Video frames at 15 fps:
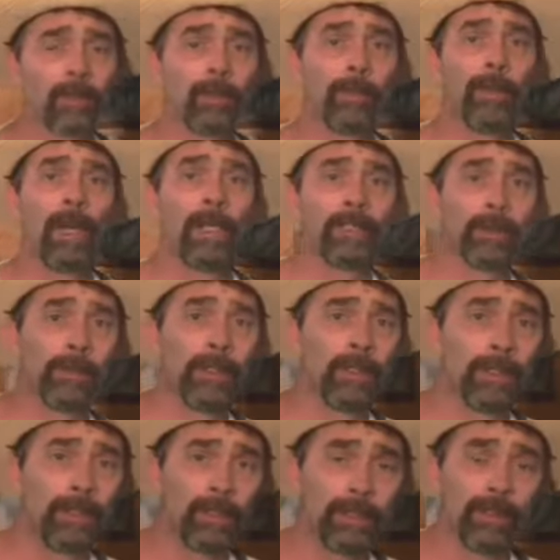to prosper
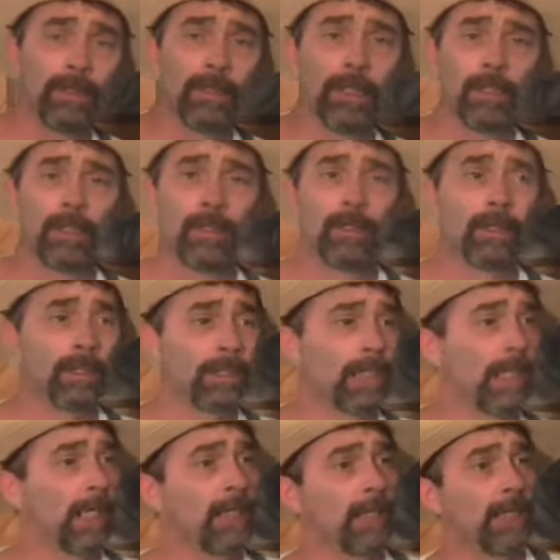you. Lord
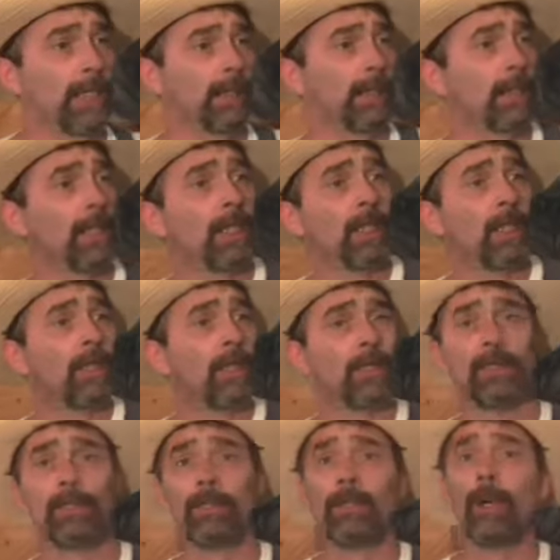God has, or
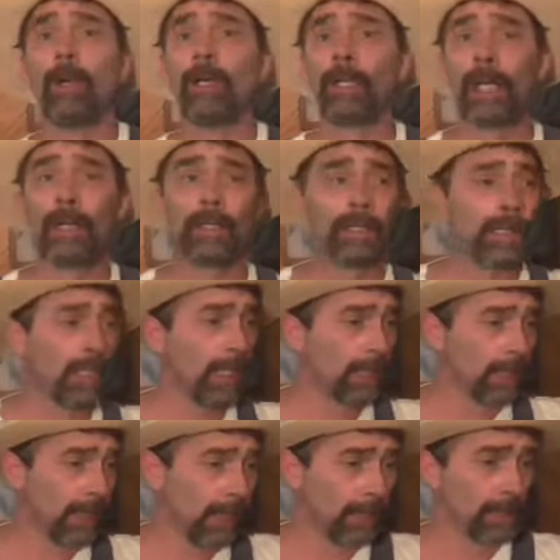the Lord our
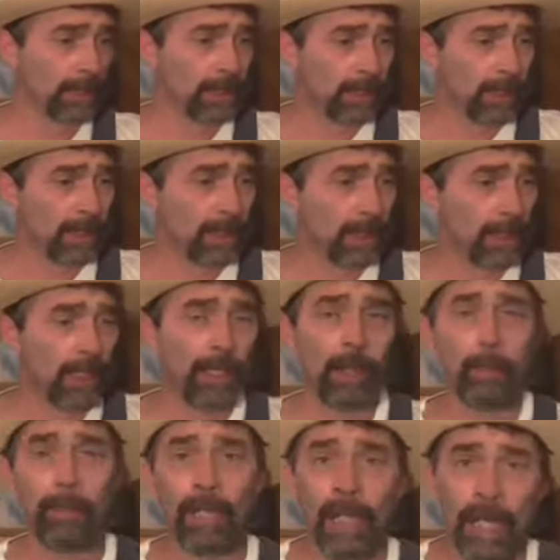God has a
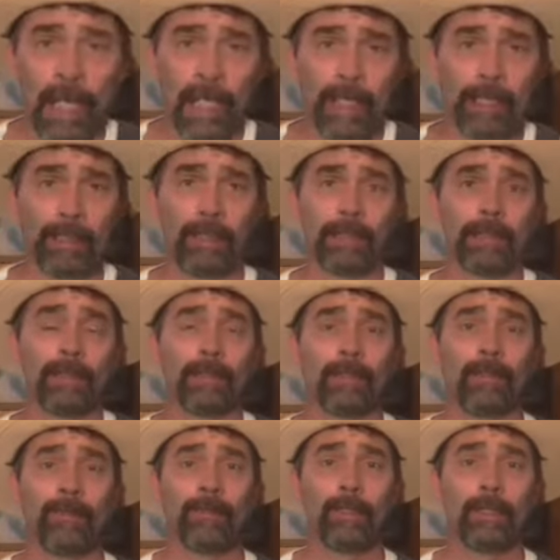plan
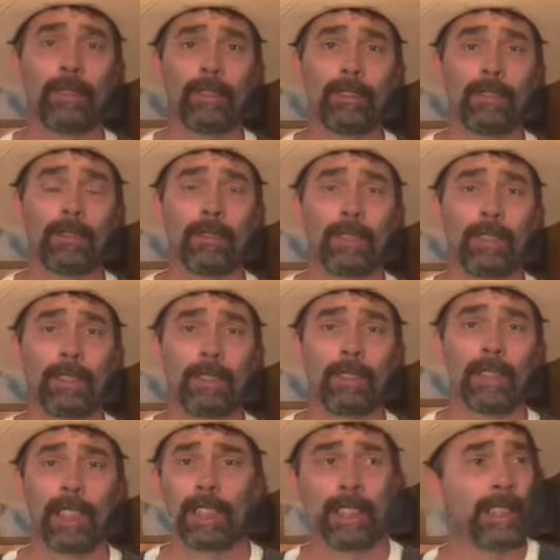for you.
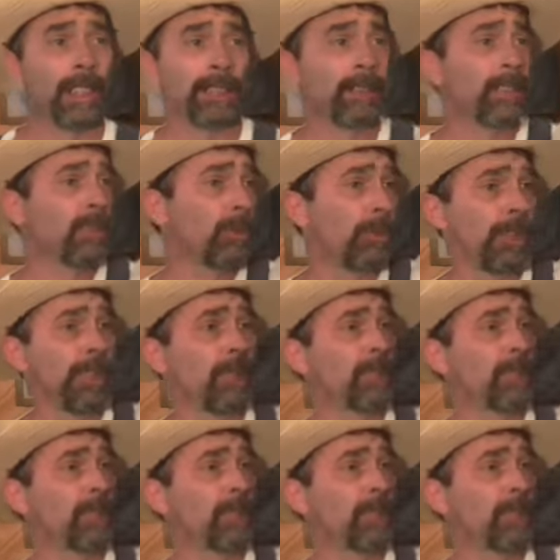And it isn't to be